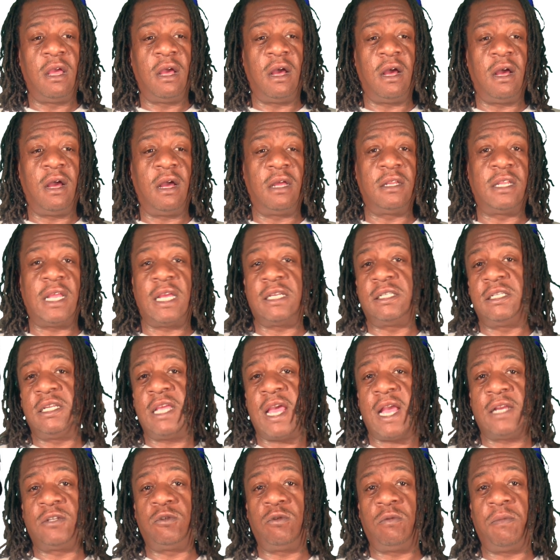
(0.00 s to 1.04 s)
That's the
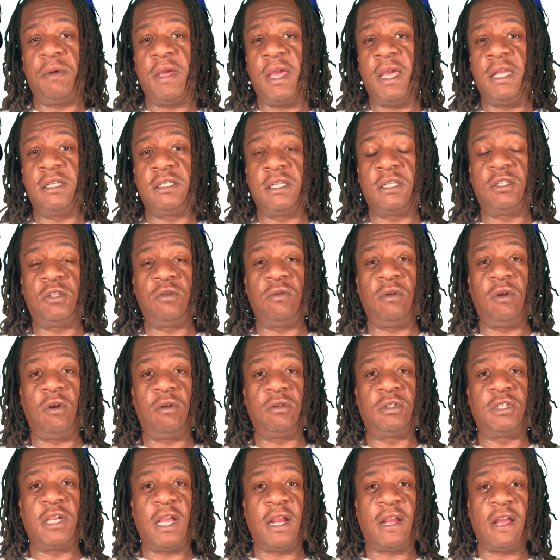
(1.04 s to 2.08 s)
actual page that you can go
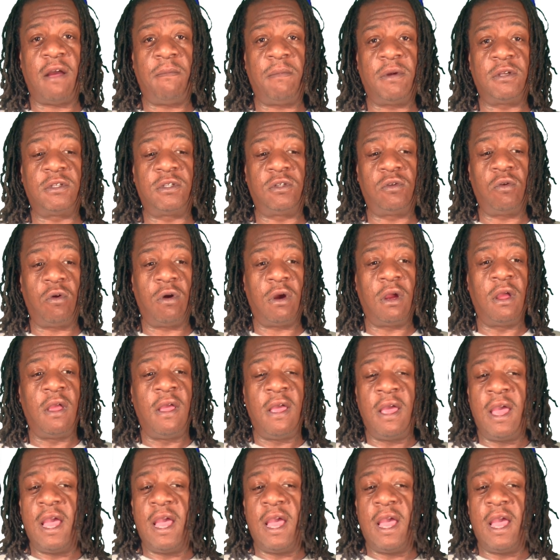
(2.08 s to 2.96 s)
check out my store.